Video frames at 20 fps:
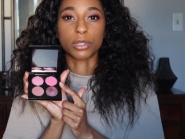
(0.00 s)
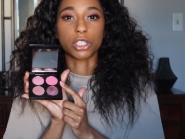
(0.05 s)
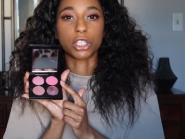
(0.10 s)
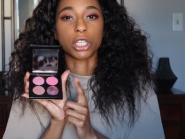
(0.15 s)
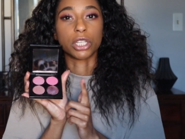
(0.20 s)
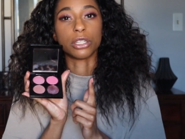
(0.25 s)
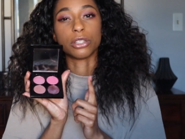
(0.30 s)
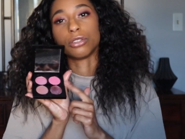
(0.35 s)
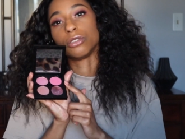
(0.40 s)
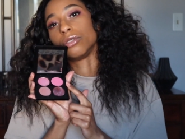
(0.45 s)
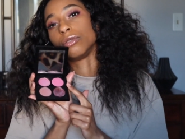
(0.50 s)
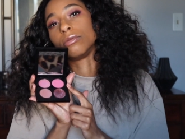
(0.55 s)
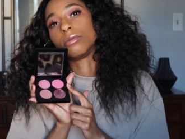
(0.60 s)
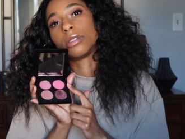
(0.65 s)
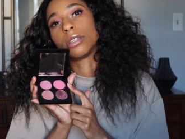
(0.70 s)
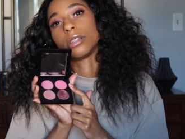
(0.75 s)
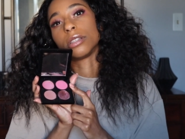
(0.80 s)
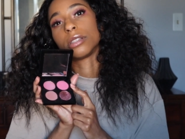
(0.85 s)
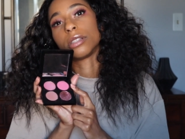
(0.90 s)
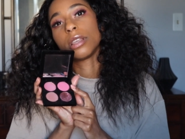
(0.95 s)
She introduced
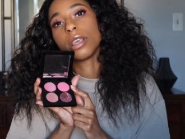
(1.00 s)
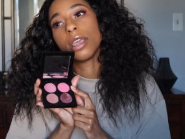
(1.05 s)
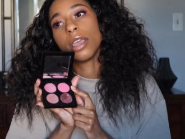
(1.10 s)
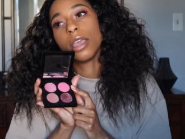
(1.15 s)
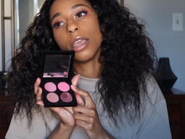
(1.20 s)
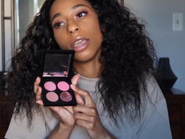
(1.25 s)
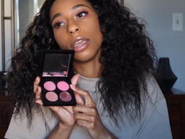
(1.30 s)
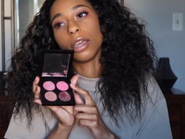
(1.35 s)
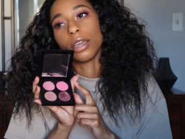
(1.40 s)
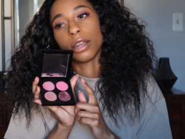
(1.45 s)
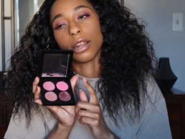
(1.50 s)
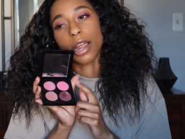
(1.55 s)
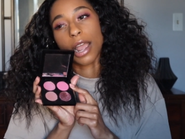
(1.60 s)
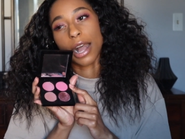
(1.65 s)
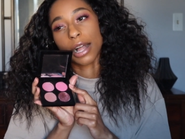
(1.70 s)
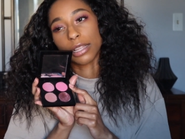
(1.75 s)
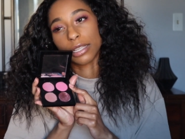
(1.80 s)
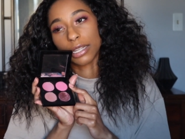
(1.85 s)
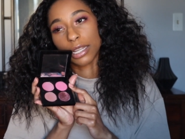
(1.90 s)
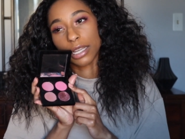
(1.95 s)
this in her
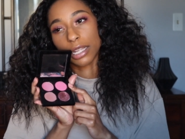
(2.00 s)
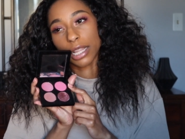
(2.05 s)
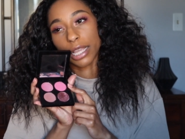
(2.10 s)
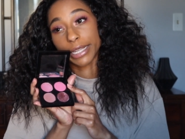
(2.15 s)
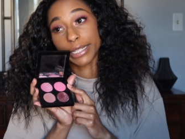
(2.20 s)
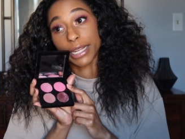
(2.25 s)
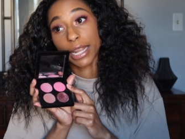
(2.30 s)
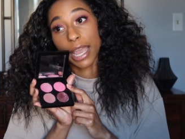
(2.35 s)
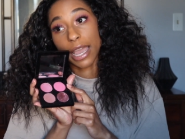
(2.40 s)
holiday collection.